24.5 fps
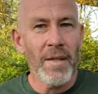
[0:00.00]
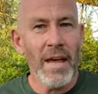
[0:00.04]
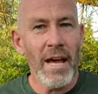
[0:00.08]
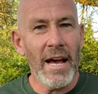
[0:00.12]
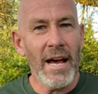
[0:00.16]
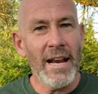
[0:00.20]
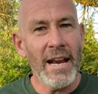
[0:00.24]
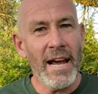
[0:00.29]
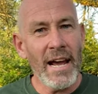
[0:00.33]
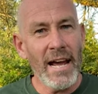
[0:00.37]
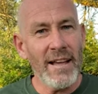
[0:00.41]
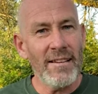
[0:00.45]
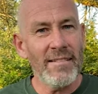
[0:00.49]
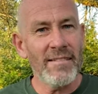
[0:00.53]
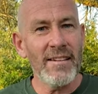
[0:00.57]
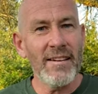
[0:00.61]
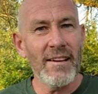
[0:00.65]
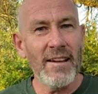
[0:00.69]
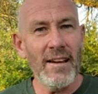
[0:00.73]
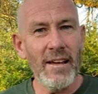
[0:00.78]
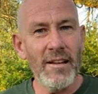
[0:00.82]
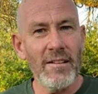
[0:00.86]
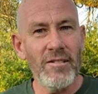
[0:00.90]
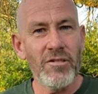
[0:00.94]
And as
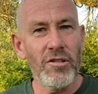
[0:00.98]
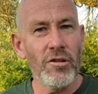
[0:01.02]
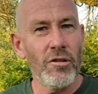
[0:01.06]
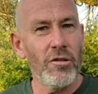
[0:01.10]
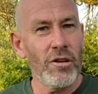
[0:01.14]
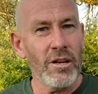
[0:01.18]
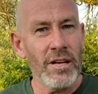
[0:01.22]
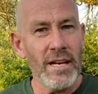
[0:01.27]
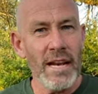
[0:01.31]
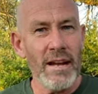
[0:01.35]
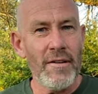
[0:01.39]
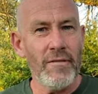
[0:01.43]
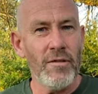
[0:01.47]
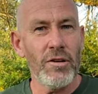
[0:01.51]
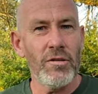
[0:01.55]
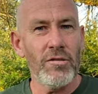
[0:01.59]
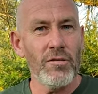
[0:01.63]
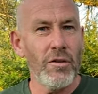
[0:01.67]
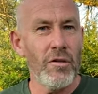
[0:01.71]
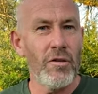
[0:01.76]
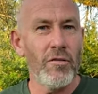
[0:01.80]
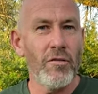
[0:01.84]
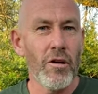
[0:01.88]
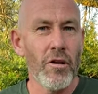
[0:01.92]
kids, you could never
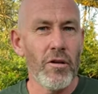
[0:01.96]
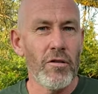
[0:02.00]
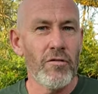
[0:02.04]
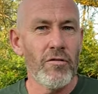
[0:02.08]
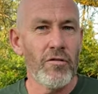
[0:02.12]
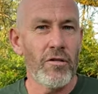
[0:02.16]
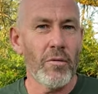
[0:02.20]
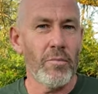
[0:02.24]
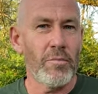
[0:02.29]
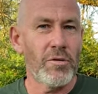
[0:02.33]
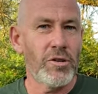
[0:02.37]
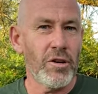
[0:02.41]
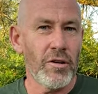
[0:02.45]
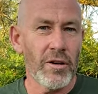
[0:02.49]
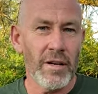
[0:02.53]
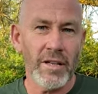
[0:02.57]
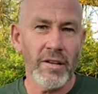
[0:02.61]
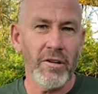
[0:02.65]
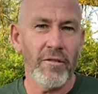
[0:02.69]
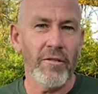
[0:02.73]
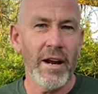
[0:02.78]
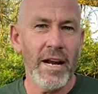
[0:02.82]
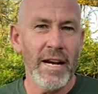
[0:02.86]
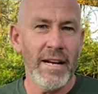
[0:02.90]
do a road trip
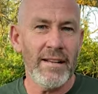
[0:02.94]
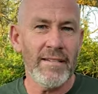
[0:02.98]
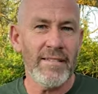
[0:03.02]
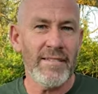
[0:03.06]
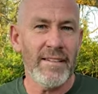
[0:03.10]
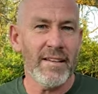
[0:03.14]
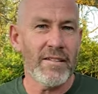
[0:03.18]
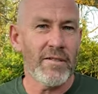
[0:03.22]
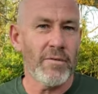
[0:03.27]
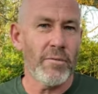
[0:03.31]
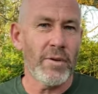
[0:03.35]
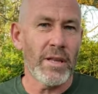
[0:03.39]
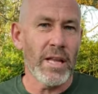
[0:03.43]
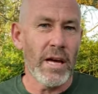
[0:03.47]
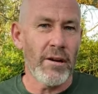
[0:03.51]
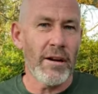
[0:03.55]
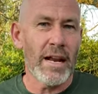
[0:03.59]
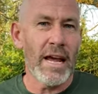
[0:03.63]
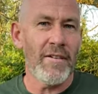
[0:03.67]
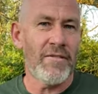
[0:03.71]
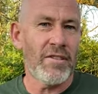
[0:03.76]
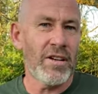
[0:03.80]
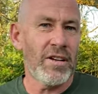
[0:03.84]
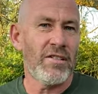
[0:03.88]
during the rainy season
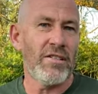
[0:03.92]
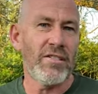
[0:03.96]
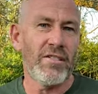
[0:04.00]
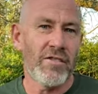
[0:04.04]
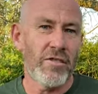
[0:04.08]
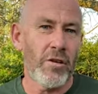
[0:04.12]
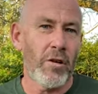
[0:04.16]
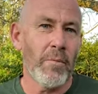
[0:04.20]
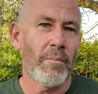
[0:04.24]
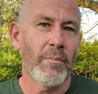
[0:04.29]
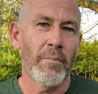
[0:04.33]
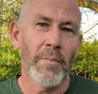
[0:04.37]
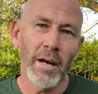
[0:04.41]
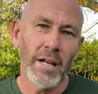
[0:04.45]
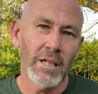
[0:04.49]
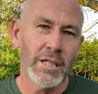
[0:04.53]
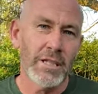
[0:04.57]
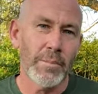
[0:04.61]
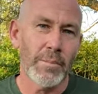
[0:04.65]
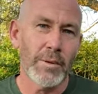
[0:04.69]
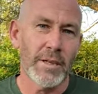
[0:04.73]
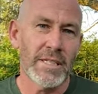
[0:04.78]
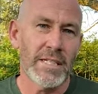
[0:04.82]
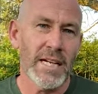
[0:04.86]
without having to stop
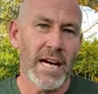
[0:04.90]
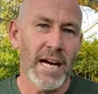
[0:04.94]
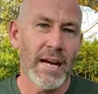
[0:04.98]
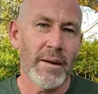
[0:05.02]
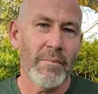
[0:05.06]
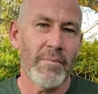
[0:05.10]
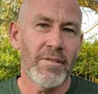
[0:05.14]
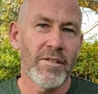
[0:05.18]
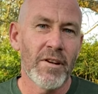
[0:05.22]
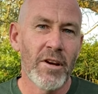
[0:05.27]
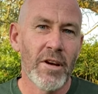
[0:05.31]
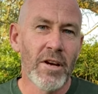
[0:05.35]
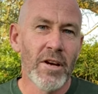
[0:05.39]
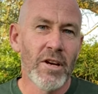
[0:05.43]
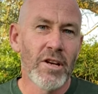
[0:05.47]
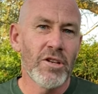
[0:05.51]
multiple times